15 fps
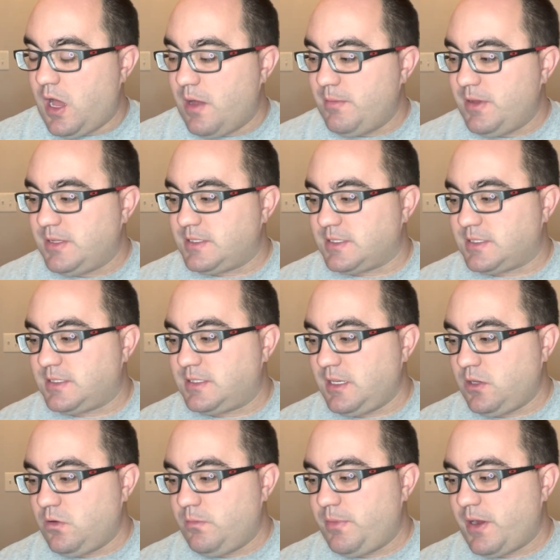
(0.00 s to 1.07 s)
It's a
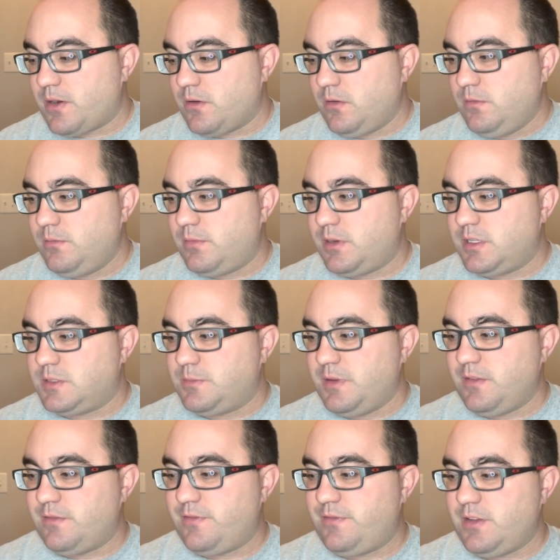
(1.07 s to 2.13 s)
single barrel, but it's
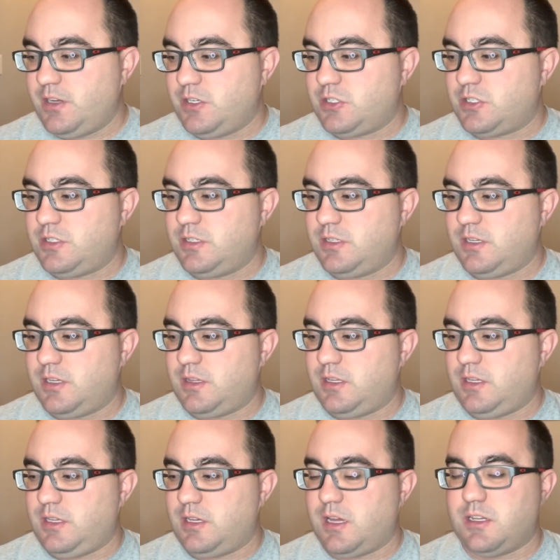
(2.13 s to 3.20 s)
been finished in
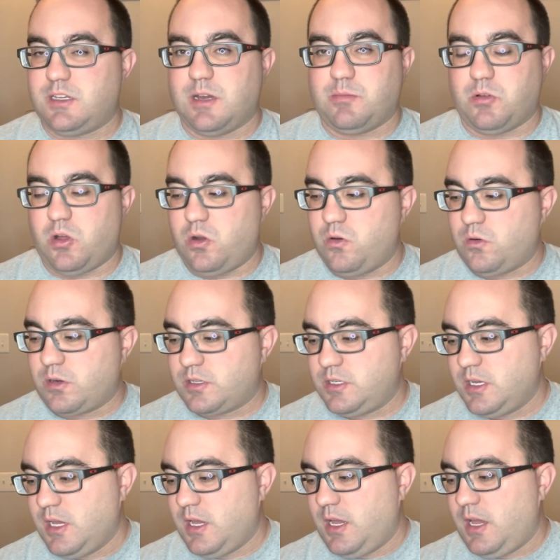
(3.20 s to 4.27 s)
the double oaked,
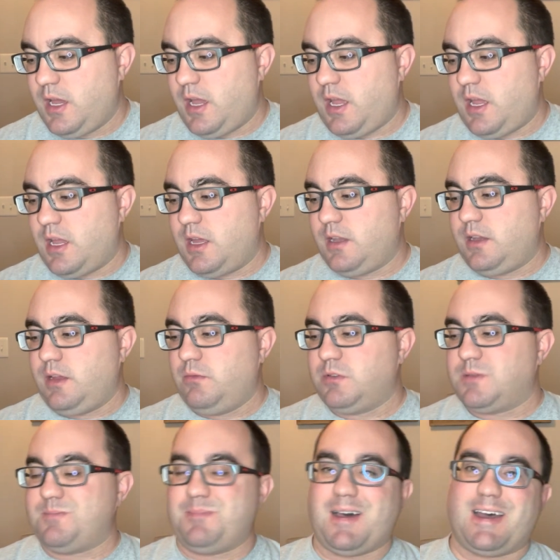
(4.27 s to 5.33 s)
and it was
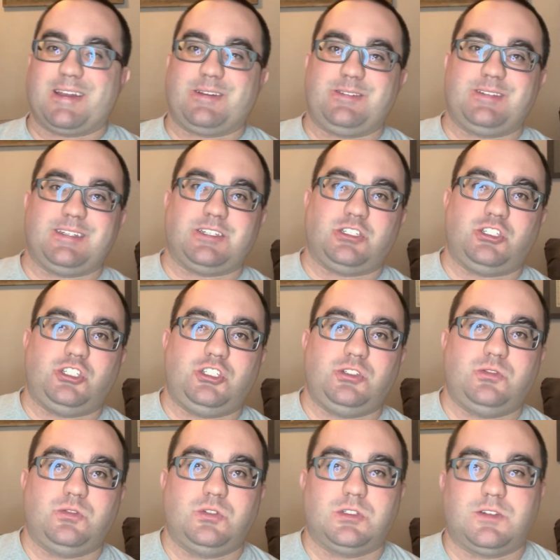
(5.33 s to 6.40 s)
bottled in
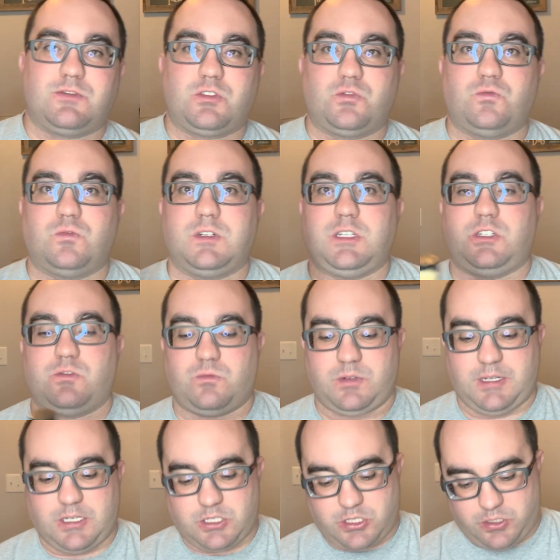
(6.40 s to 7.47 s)
June of
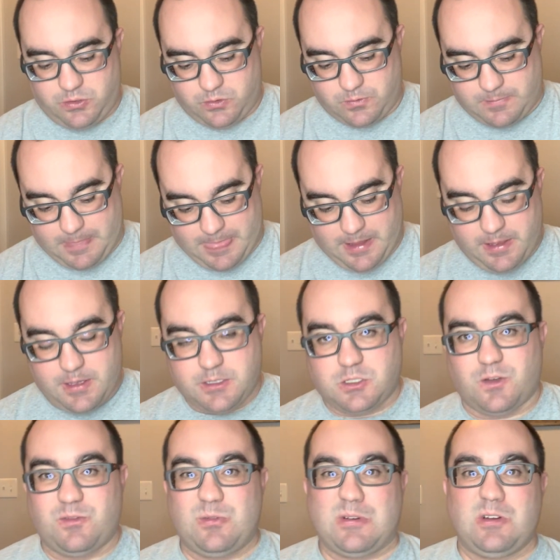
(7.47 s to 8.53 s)
2022. So
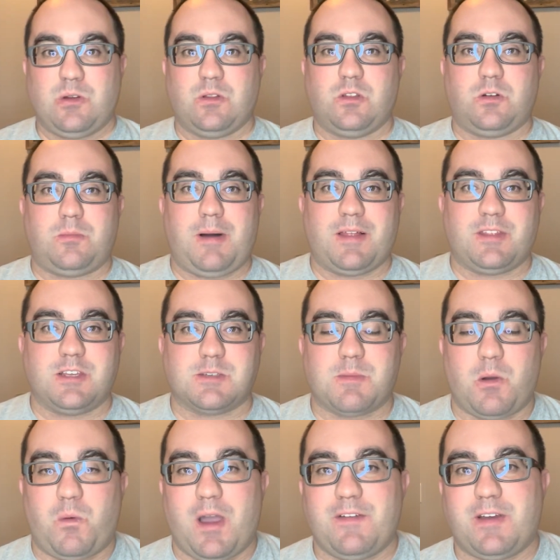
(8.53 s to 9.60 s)
if you want to know a little about this, my
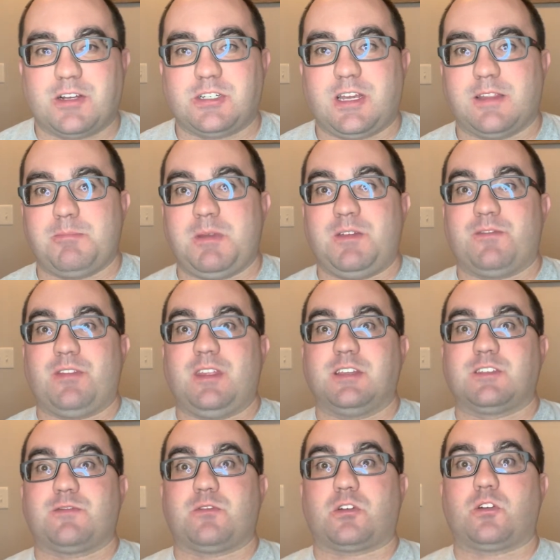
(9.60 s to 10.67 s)
wife actually got me this
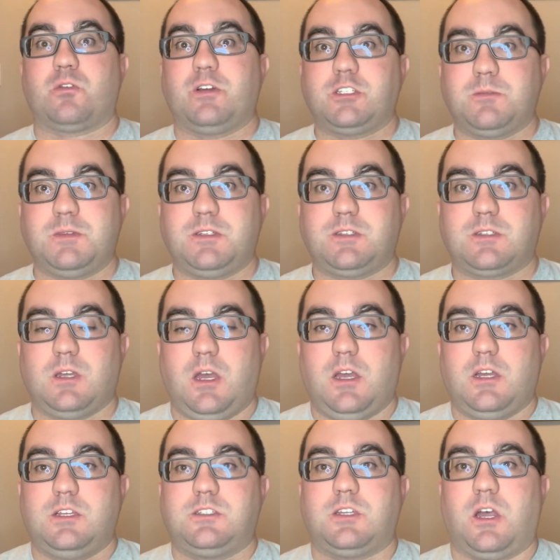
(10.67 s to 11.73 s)
for Christmas.
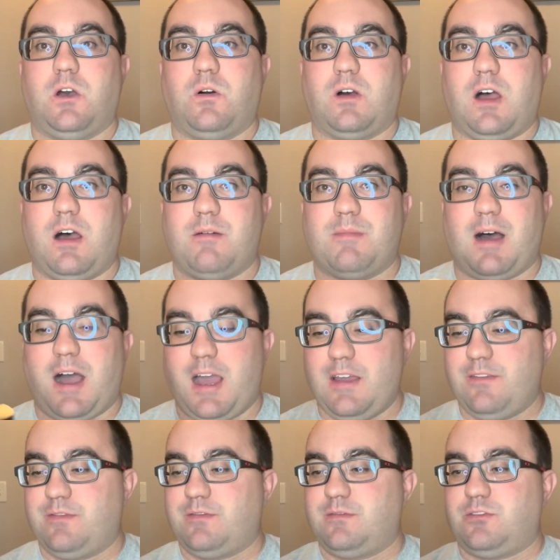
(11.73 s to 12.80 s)
So
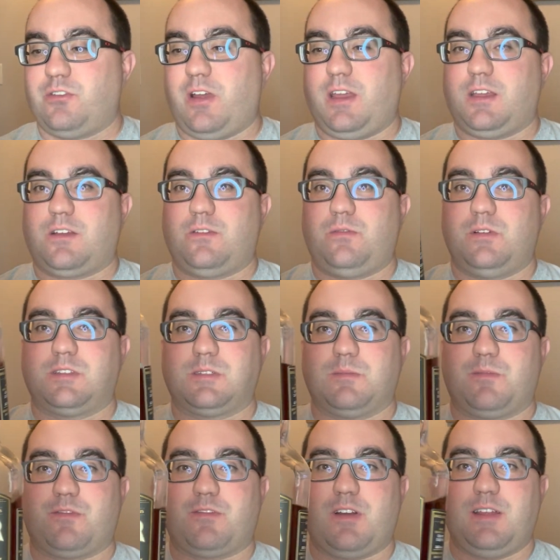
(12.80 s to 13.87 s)
I've drank with some
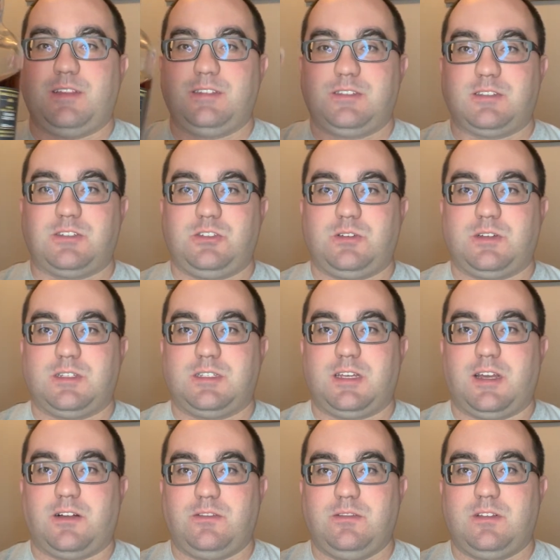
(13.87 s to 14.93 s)
friends, as you can
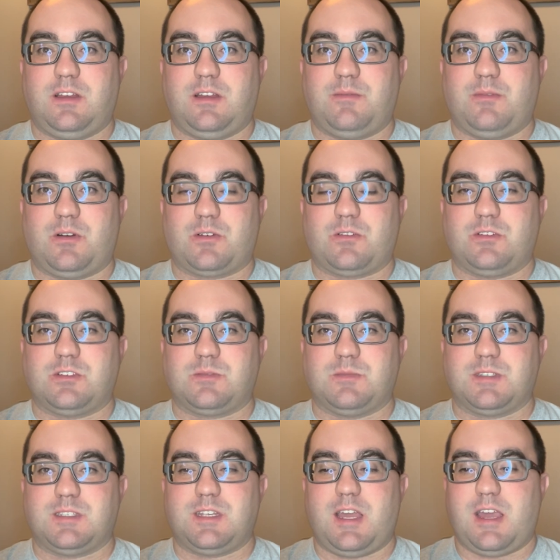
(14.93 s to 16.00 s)
tell, on
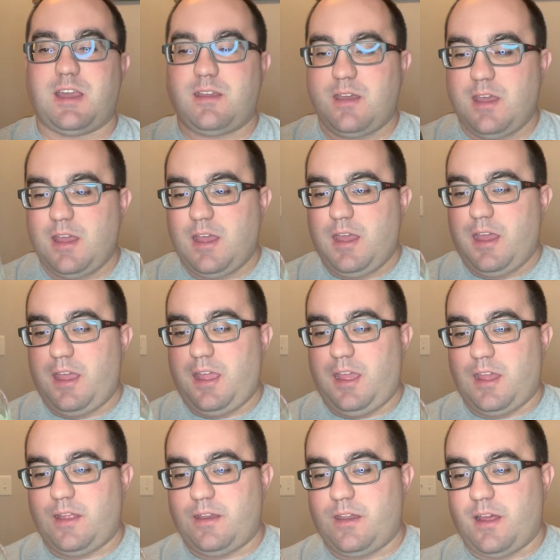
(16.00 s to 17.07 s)
Christmas Day,
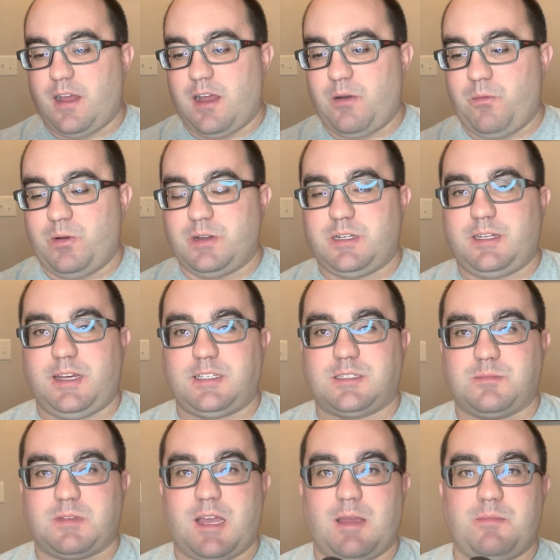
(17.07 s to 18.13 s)
and I wanted to take some
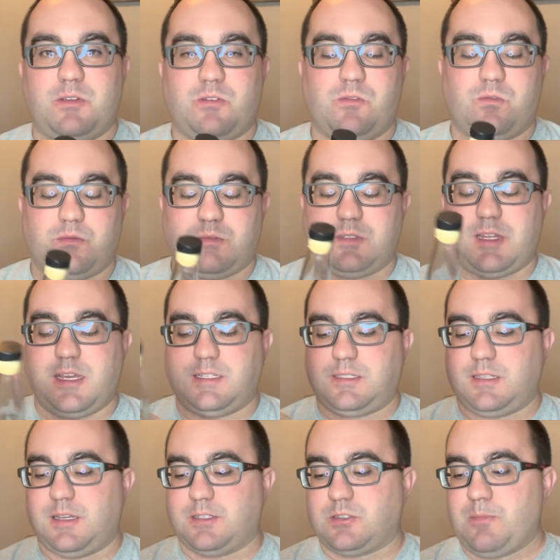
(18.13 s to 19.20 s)
time to taste
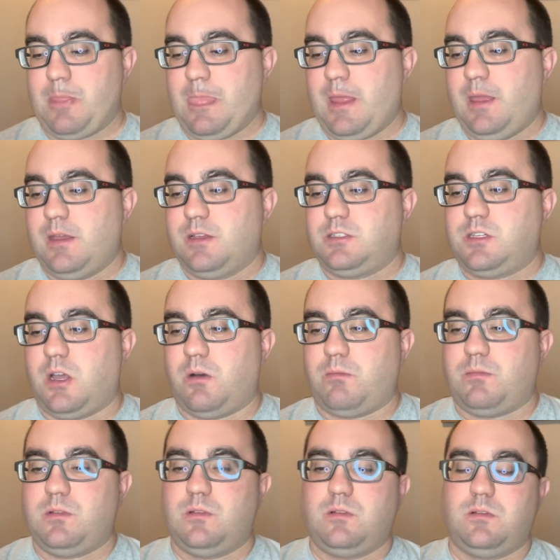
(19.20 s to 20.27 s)
this. So
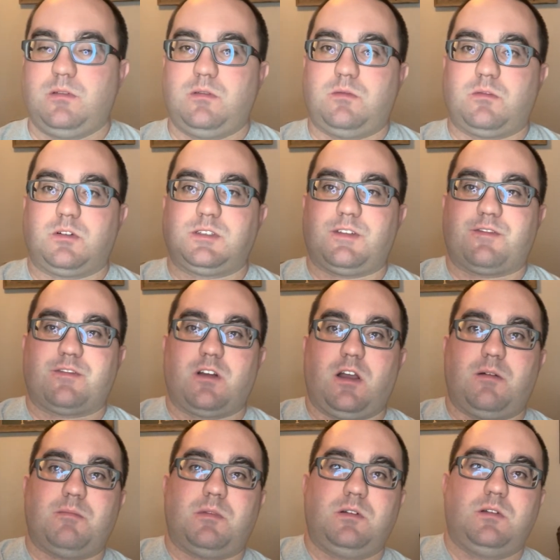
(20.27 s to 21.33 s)
where's it
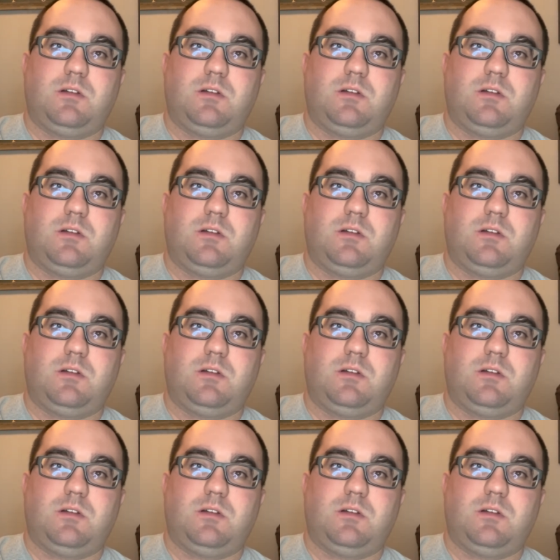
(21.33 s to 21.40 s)
from?